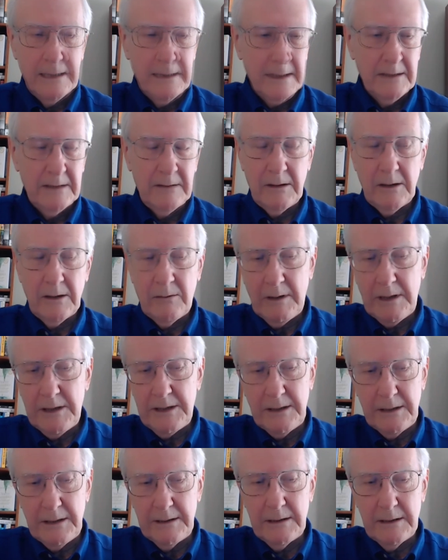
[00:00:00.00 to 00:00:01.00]
So the
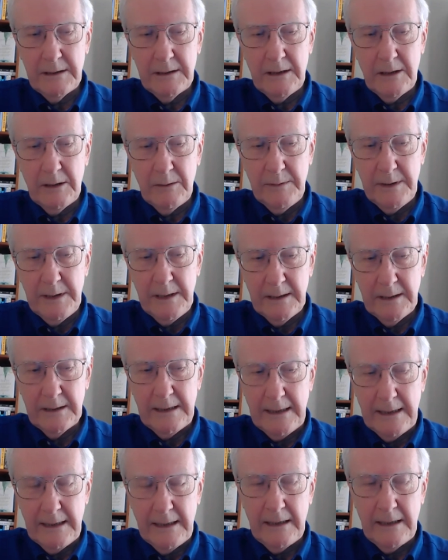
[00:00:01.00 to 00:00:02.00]
questions that are being
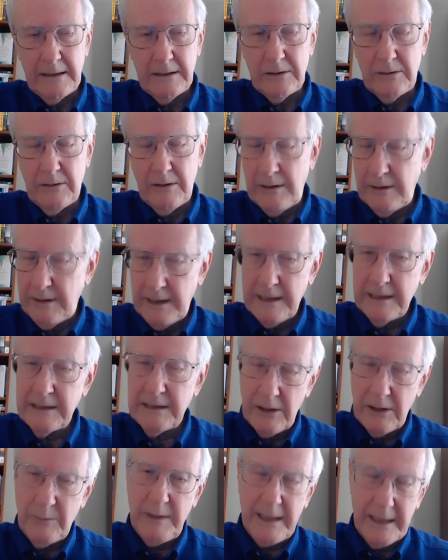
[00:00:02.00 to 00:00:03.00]
asked, or the things
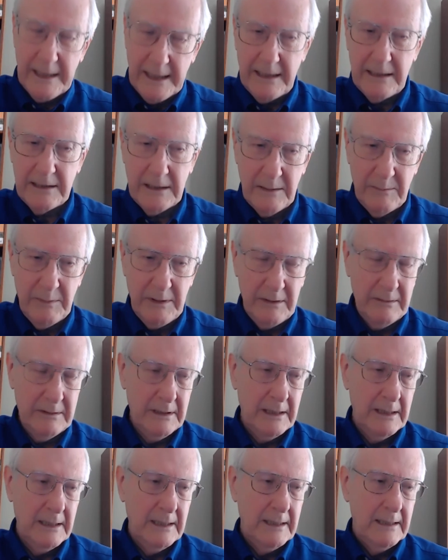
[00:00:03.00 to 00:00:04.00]
that are being asked about
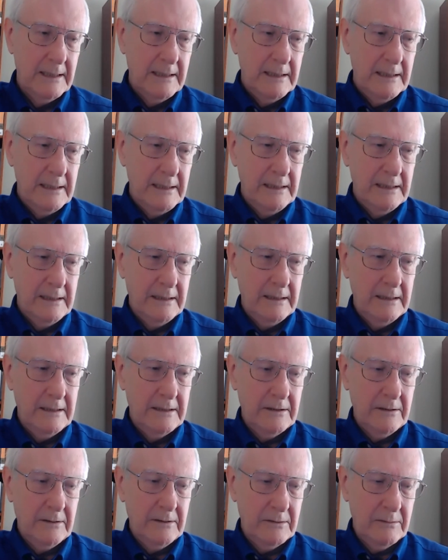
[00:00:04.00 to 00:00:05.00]
in
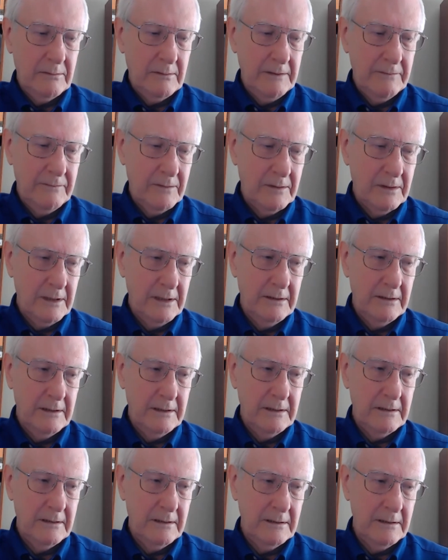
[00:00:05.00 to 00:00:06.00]
ISO
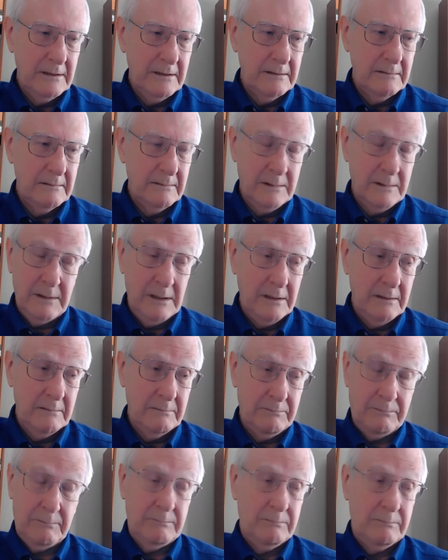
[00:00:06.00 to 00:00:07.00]
2400
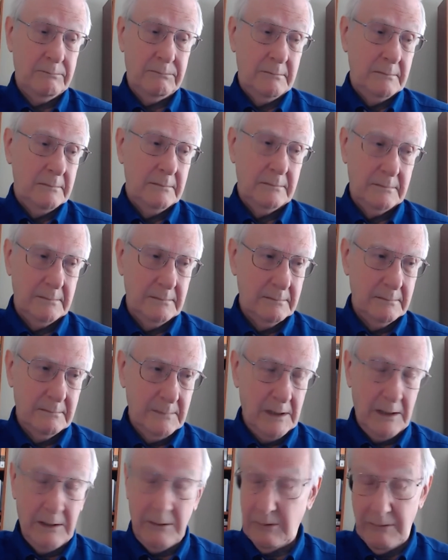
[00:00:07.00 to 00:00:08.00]
are
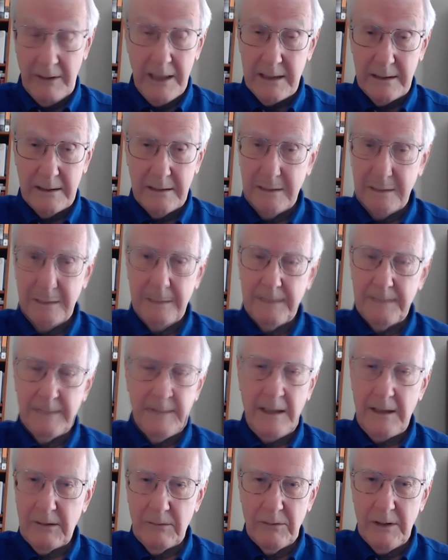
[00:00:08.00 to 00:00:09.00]
great.
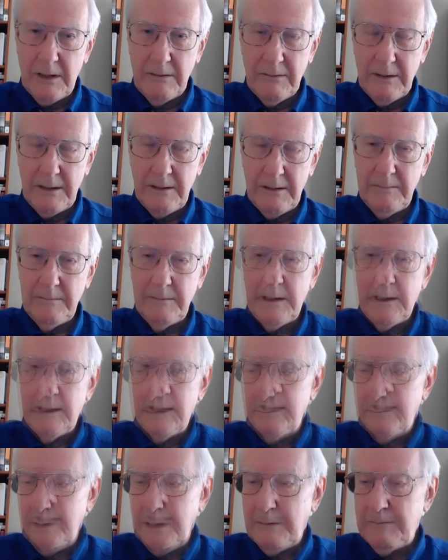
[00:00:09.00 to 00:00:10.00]
Nothing wrong with them.
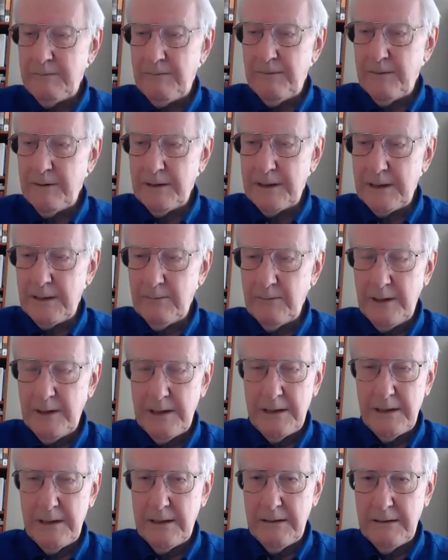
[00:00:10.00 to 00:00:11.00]
But for some
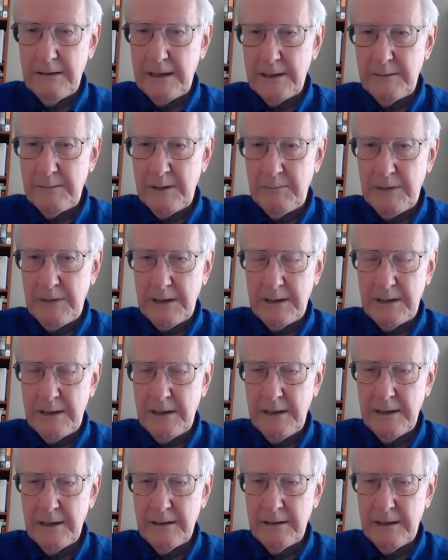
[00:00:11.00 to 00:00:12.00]
reason, there hasn't been much
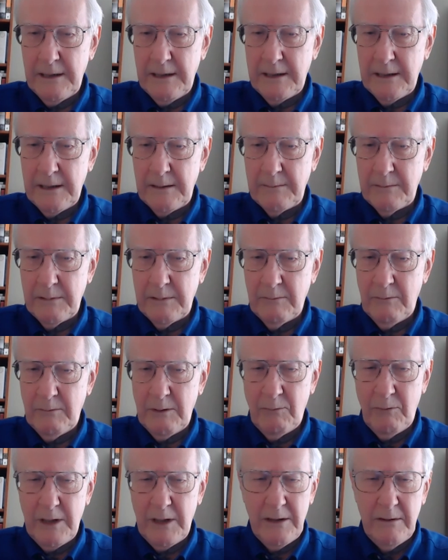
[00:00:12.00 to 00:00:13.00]
take up.
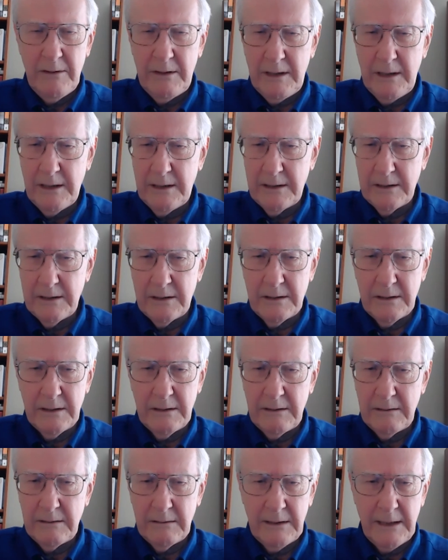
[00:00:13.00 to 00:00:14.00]
What do you think is
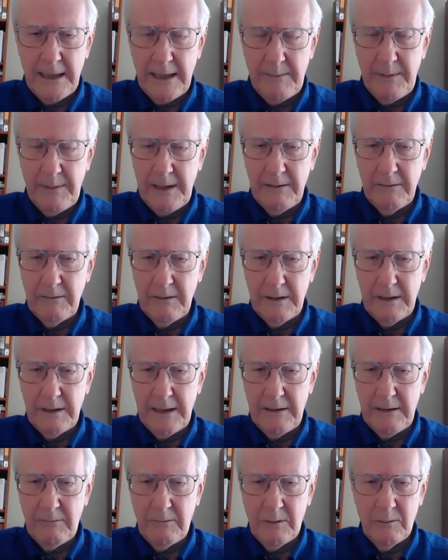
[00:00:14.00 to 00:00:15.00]
happening with
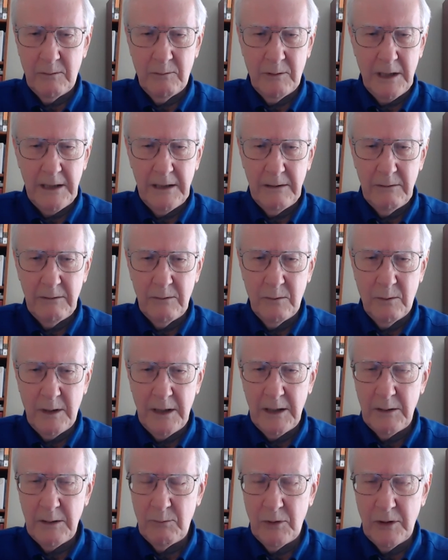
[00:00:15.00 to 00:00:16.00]
that? Why
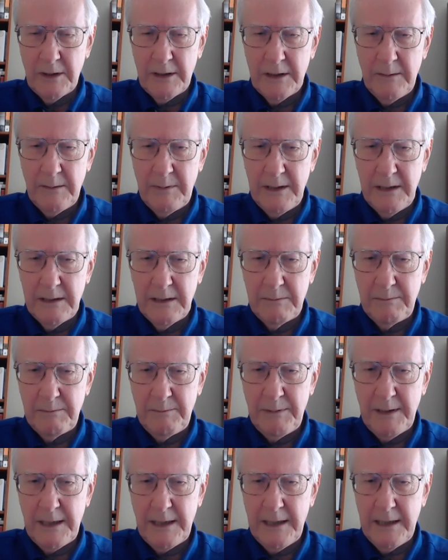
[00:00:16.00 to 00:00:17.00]
aren't more companies
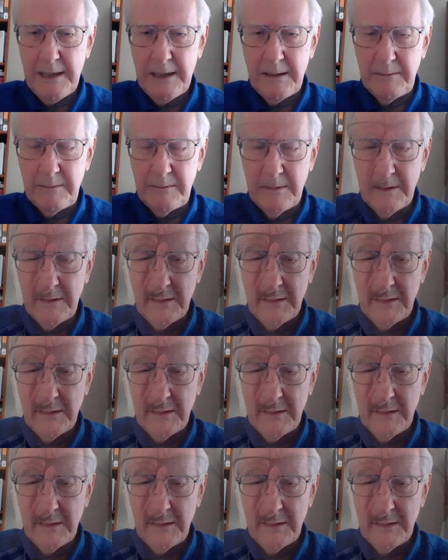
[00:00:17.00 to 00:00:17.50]
picking it up?